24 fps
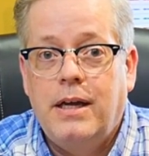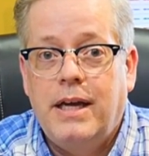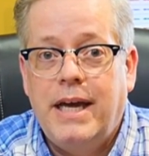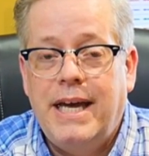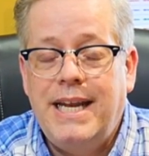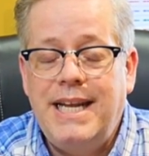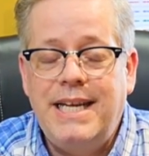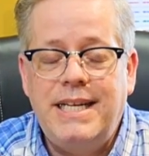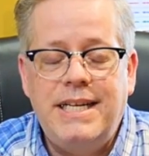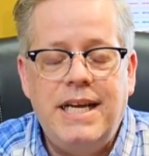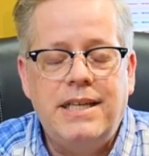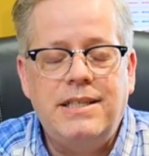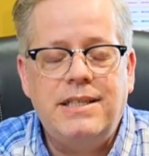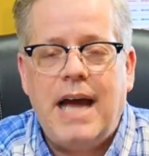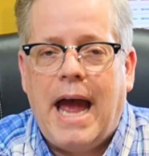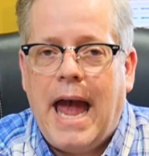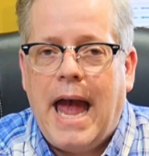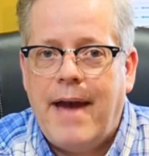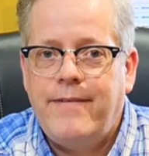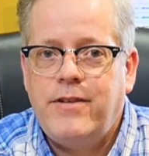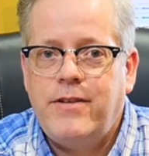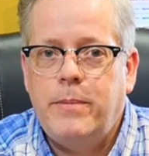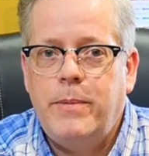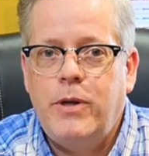And it doesn't
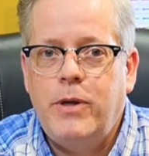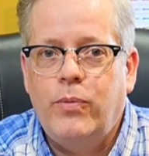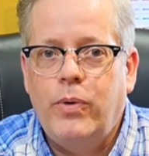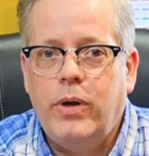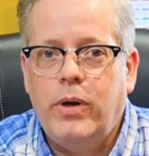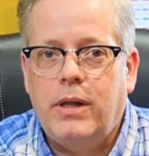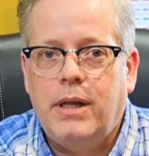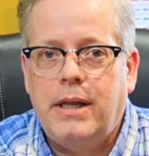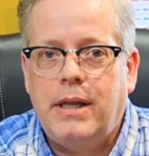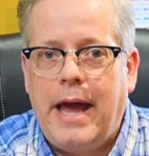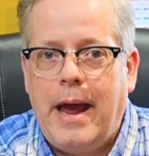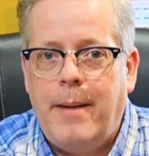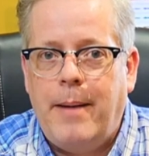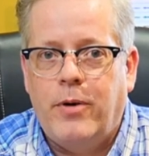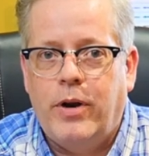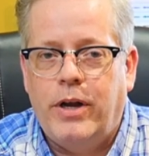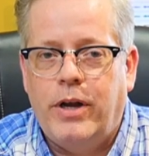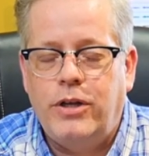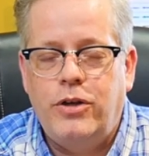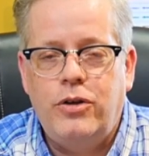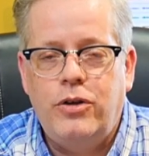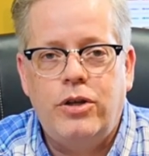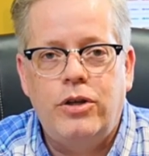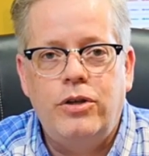have to be real
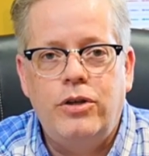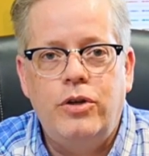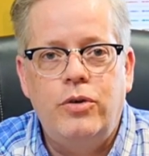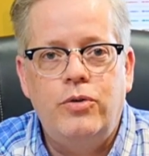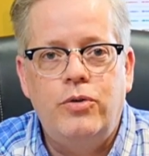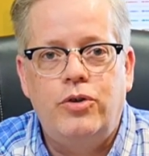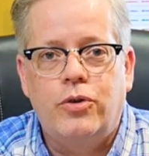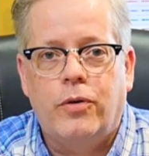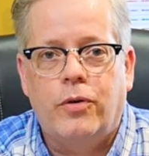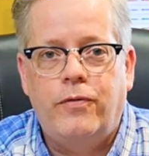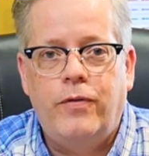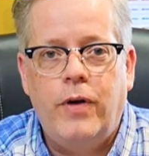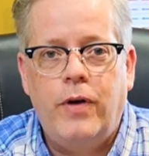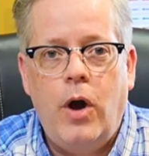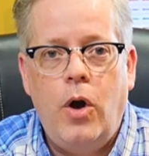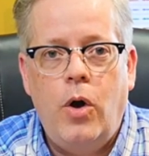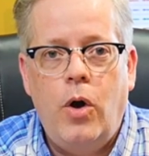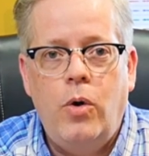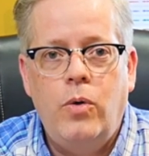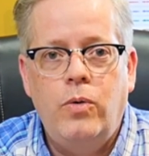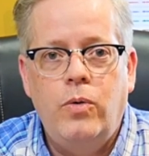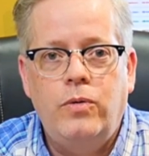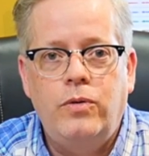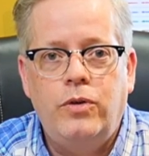elaborate. You can use your
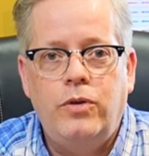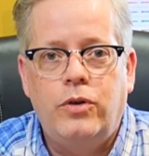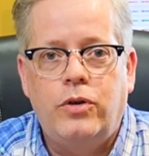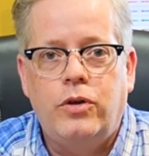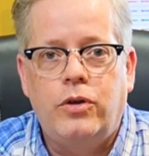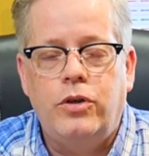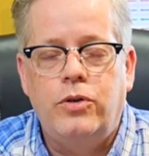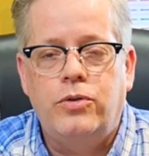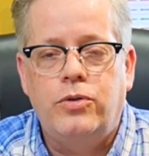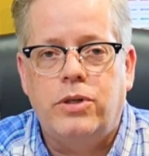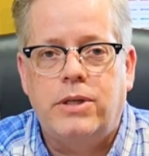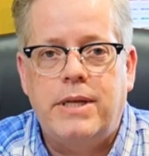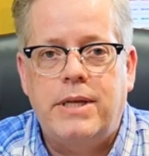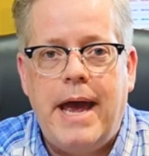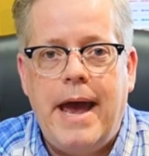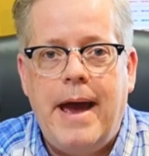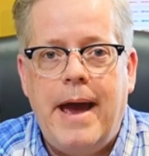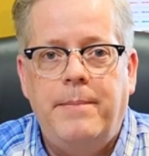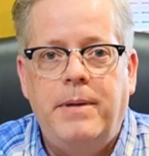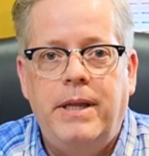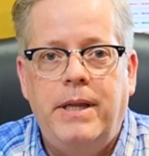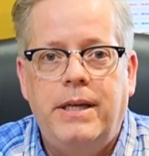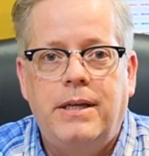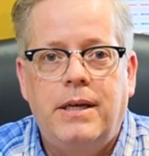phone, you can use a
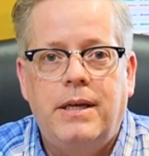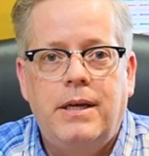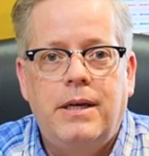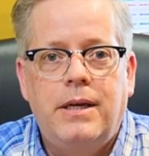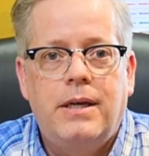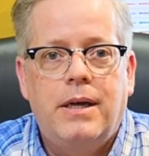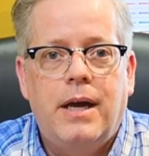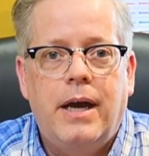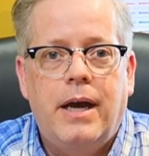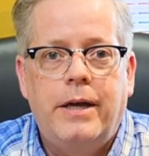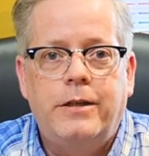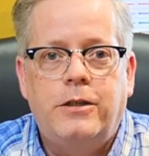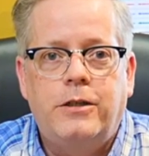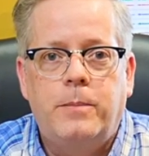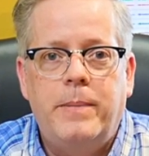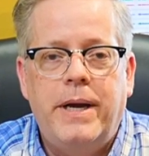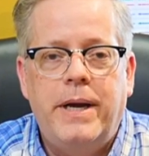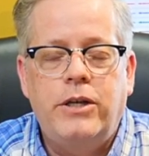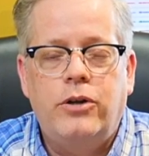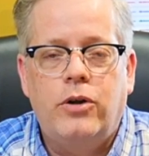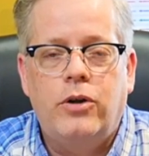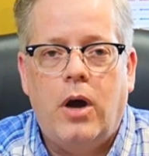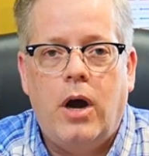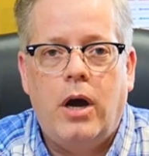tablet to
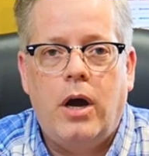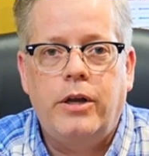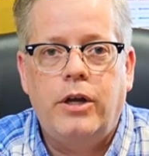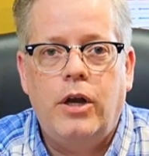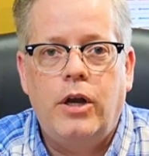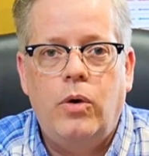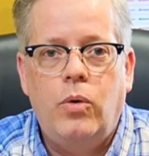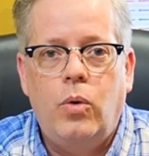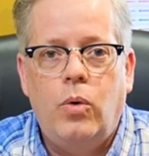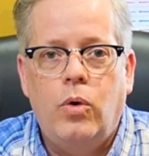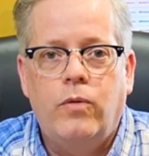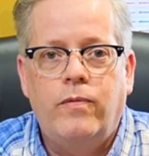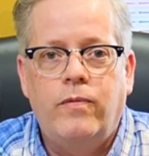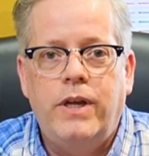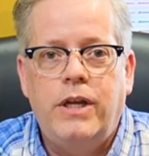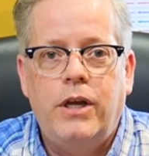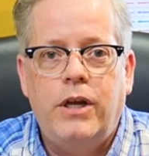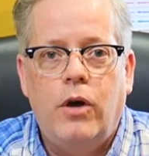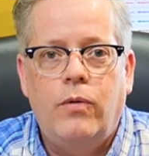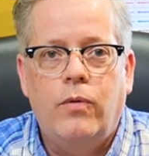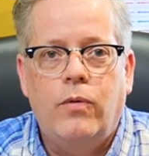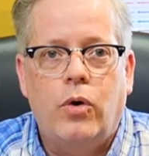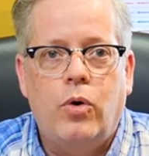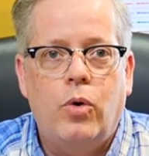make your audio or
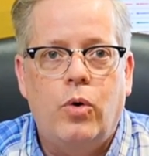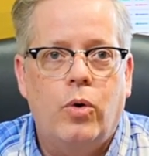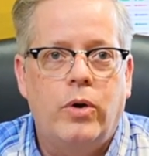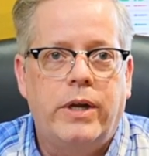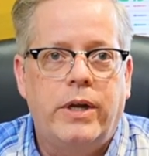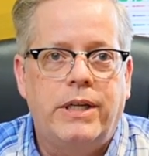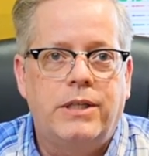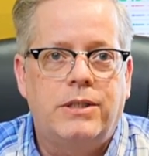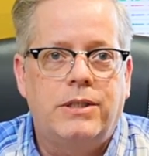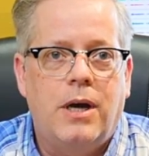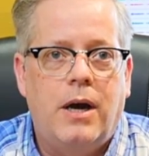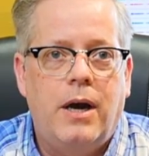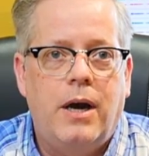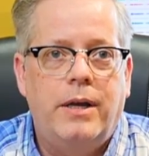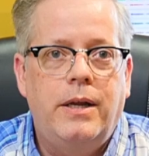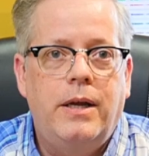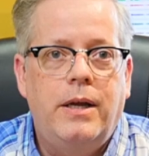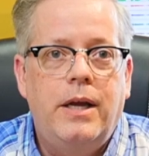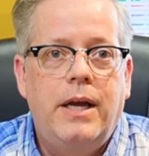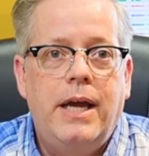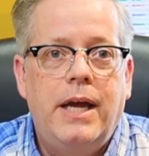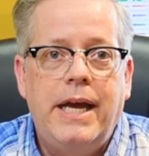video recordings on.